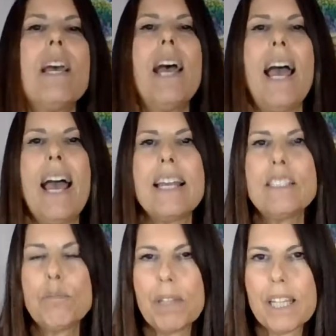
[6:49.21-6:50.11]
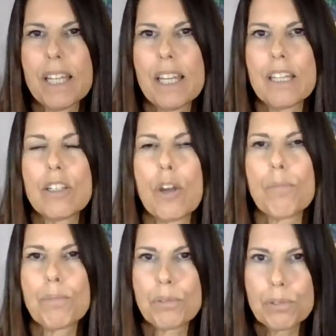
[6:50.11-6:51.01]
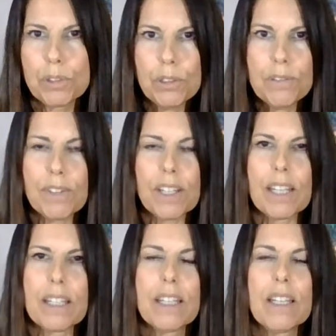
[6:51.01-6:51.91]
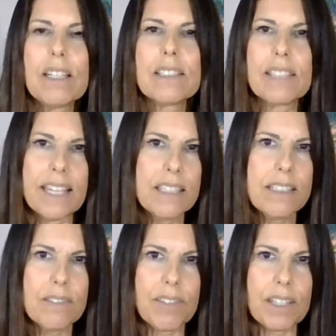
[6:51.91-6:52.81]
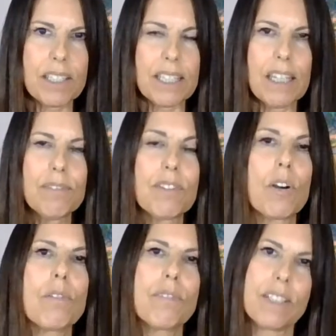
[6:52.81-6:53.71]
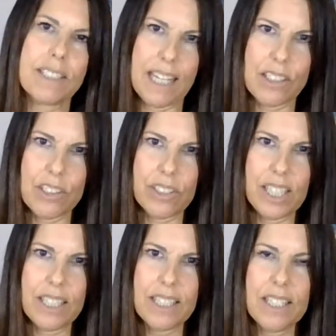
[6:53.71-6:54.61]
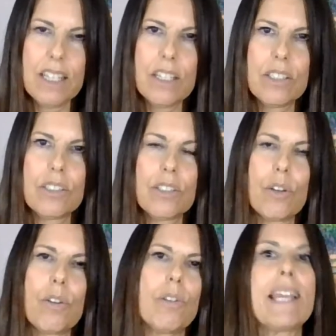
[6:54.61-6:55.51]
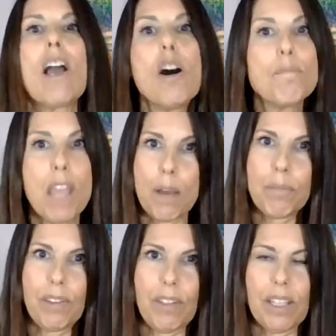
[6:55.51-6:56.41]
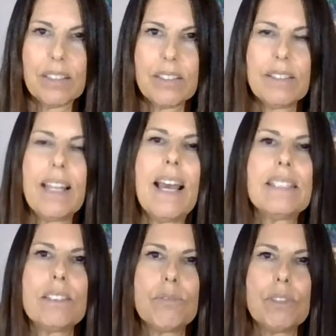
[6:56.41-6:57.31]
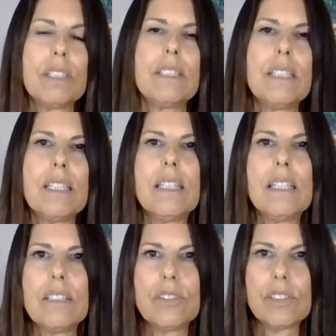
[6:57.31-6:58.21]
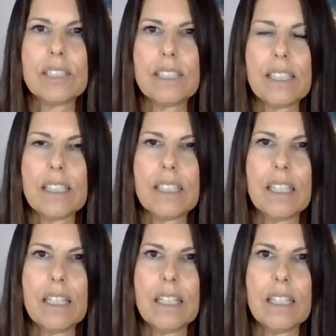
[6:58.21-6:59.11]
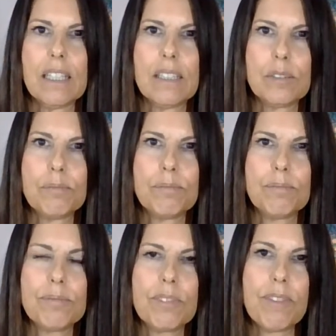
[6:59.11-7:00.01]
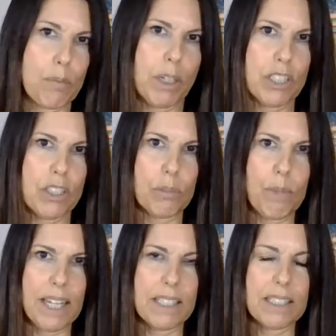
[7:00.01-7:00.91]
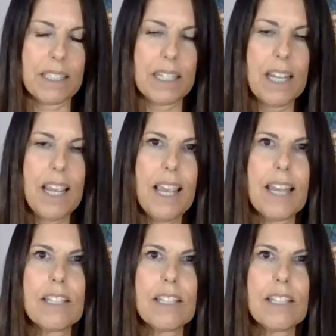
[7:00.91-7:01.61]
has been proven scientifically for over a century. So like homeopathy, that's really interesting vibrational medicine. And